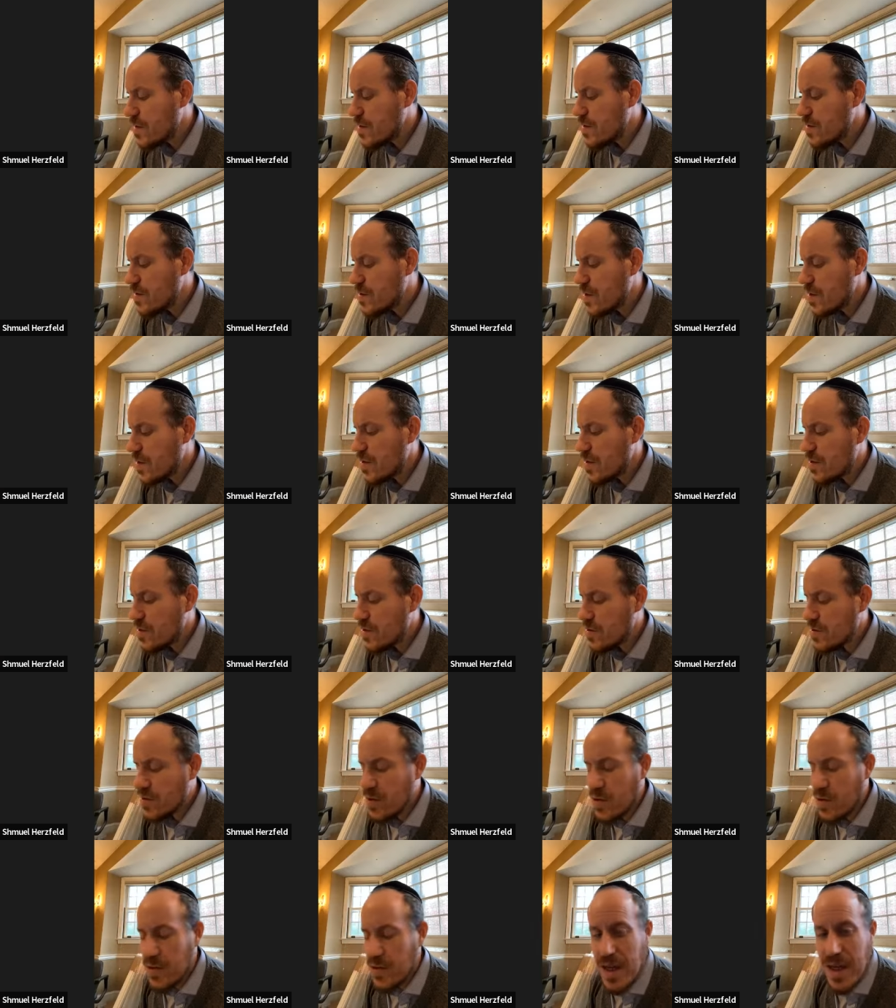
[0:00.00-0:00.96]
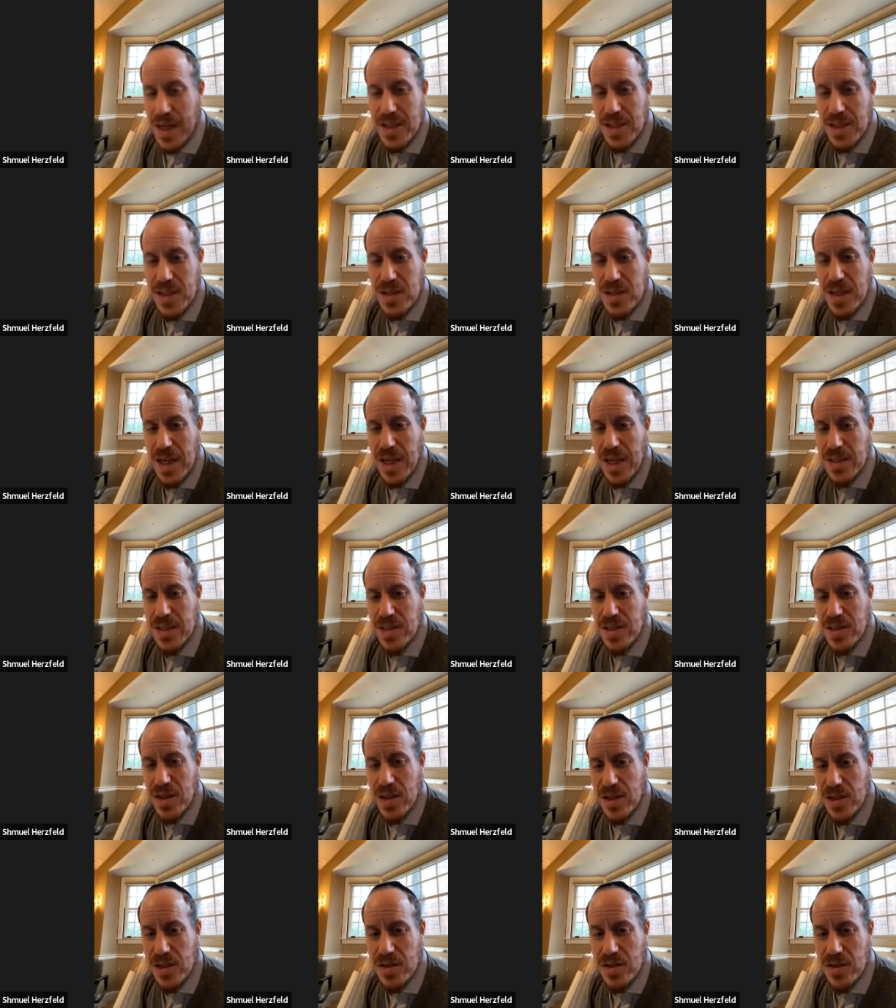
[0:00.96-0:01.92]
so, so that's that's the
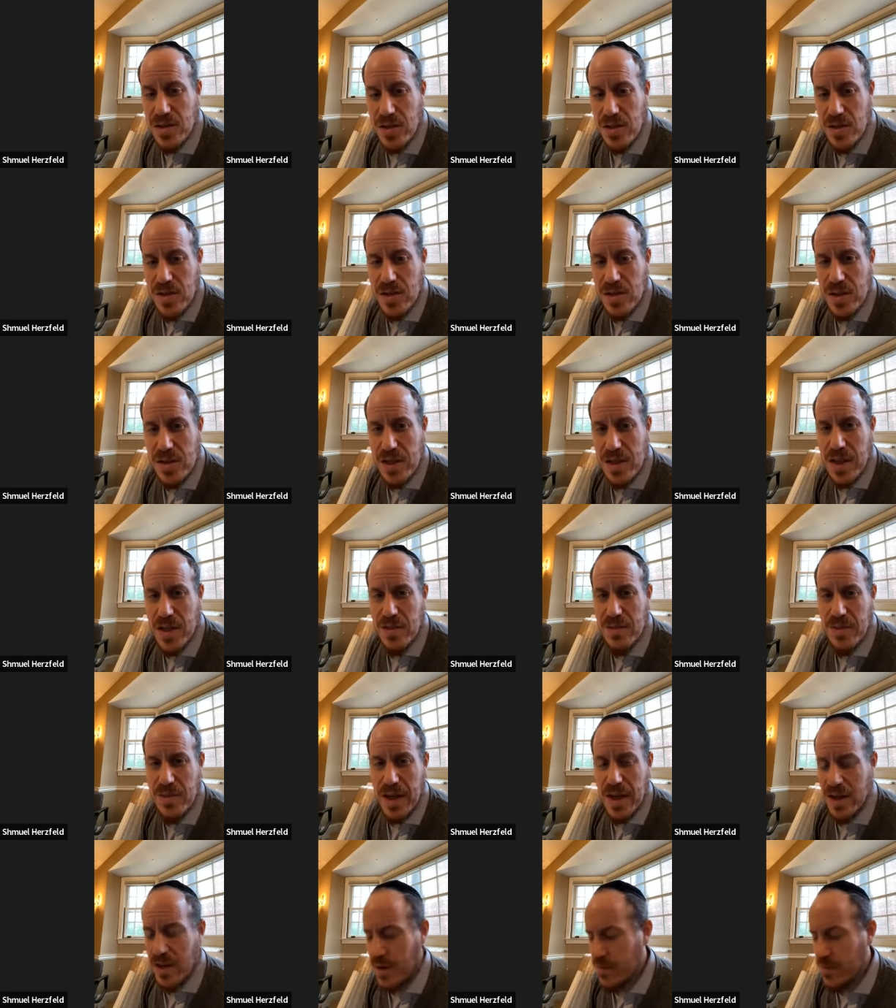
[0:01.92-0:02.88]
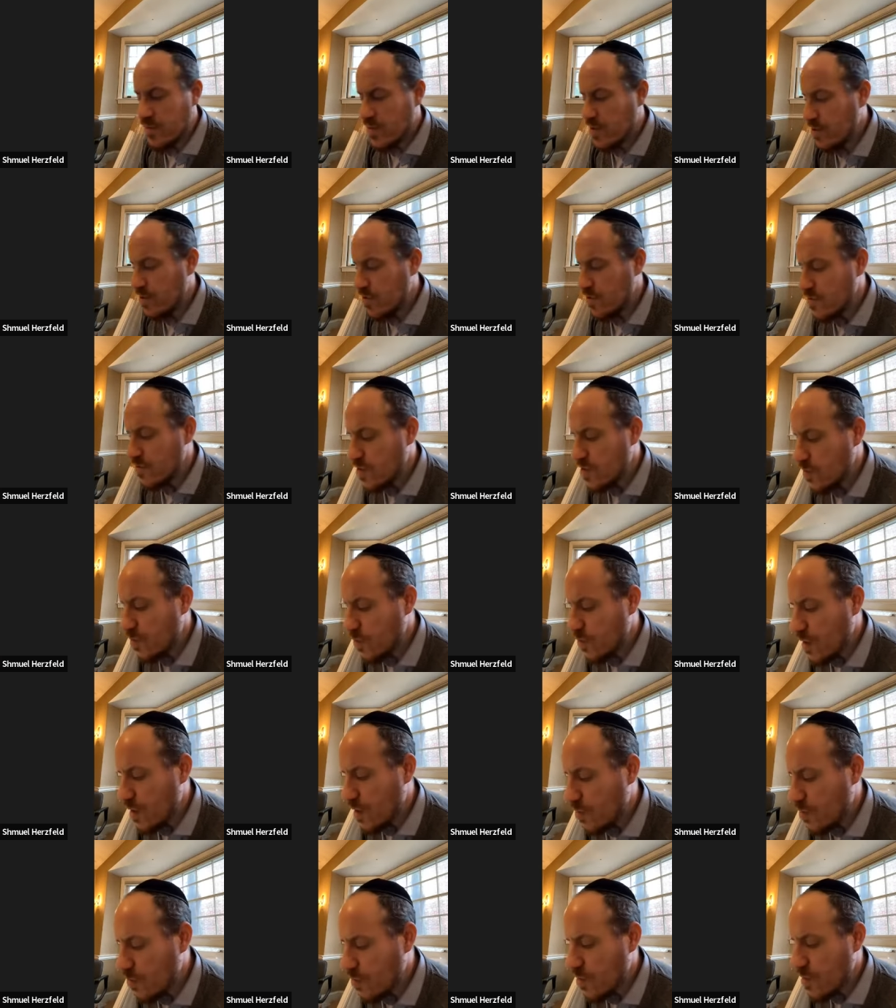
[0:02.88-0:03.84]
concern that you might come to use the
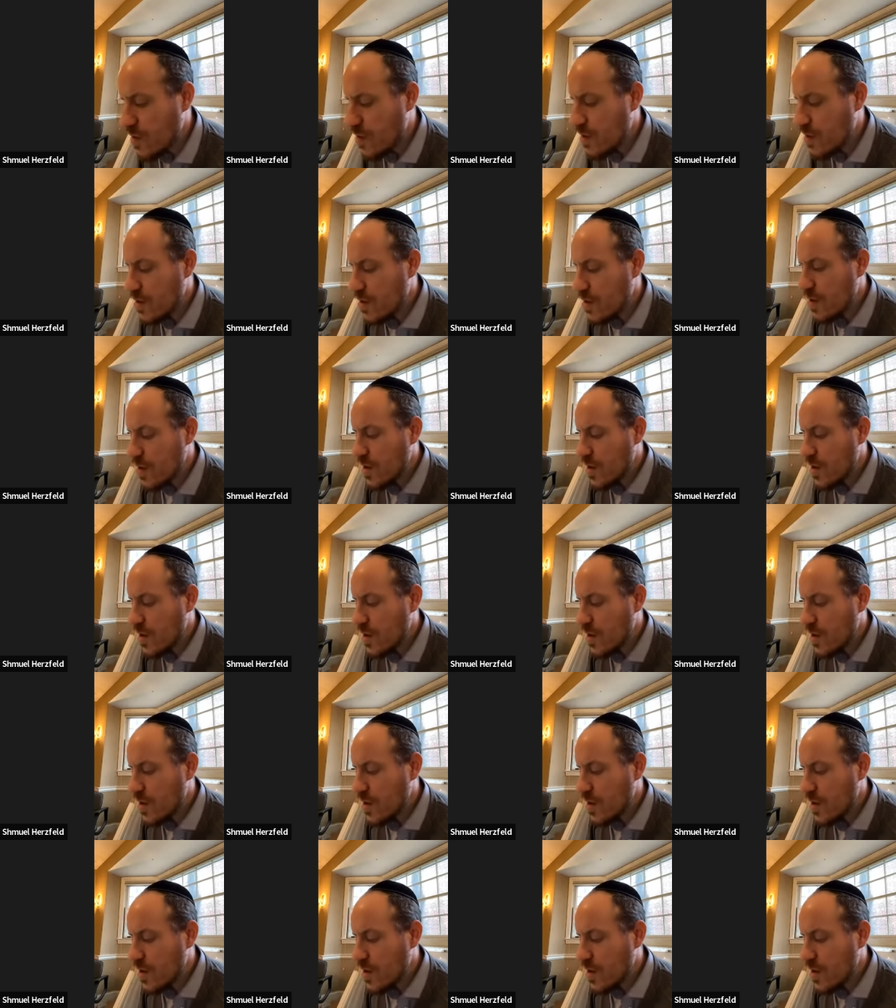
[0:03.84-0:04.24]
well water.